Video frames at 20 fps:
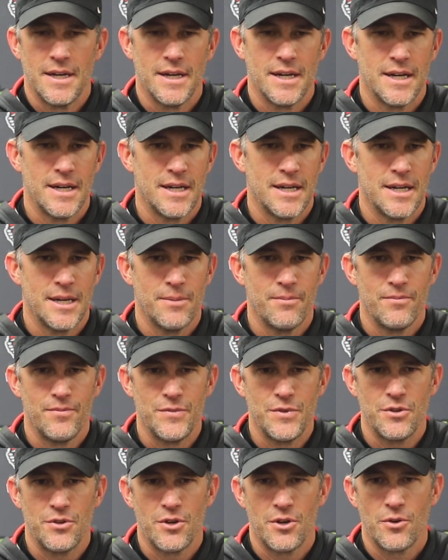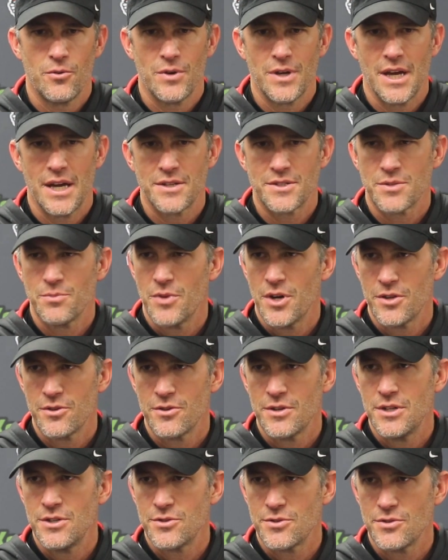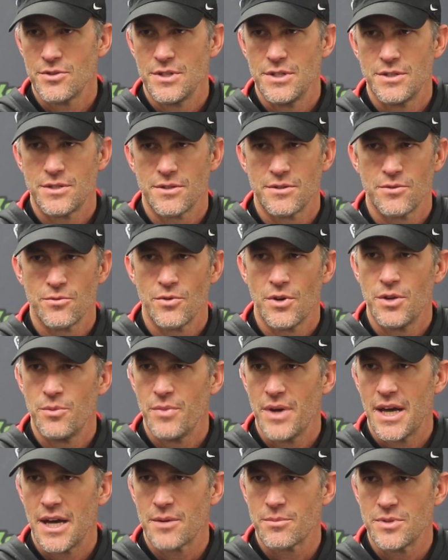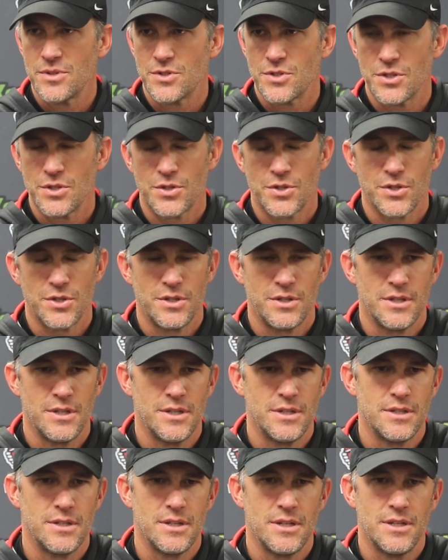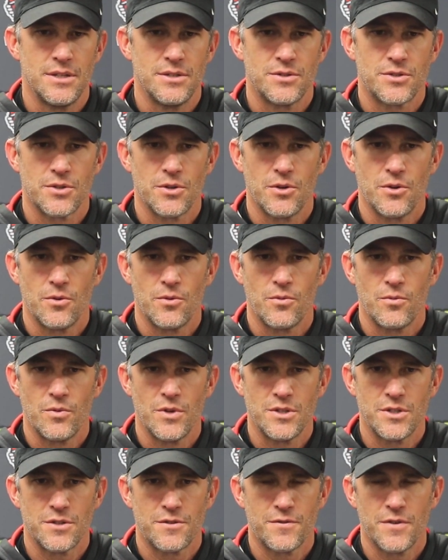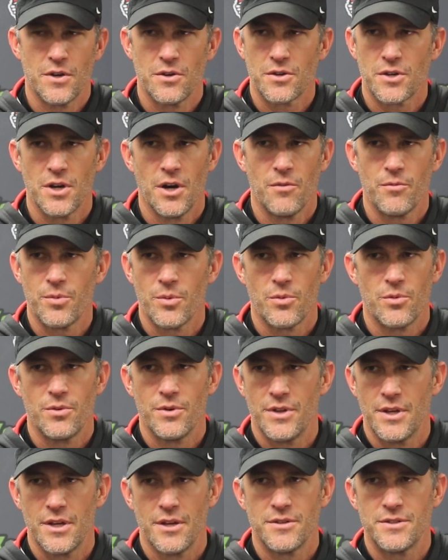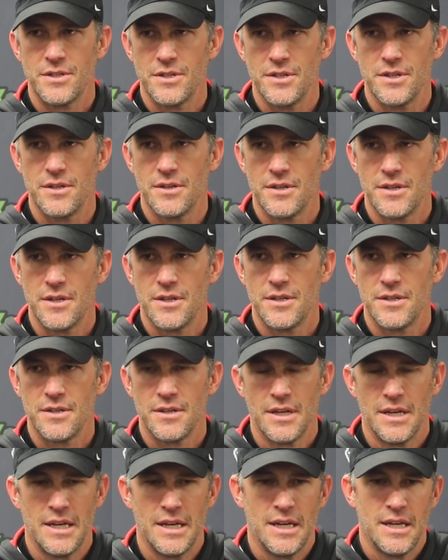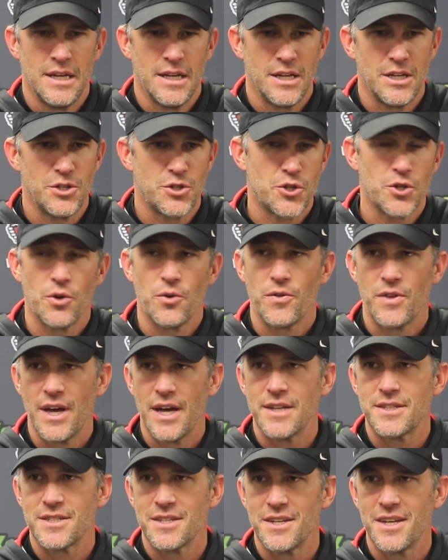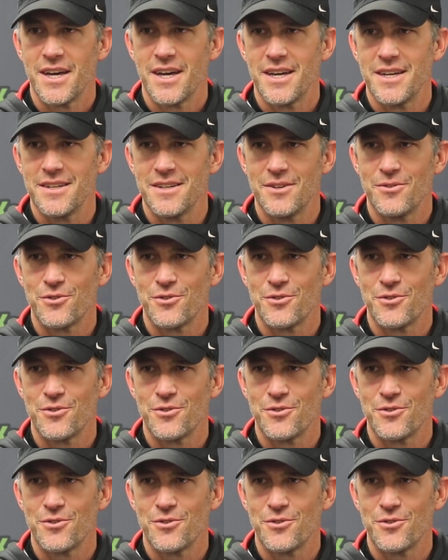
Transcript: You know, we had some other injuries in the running back position, and so we just felt comfortable with LT, and he showed that tonight.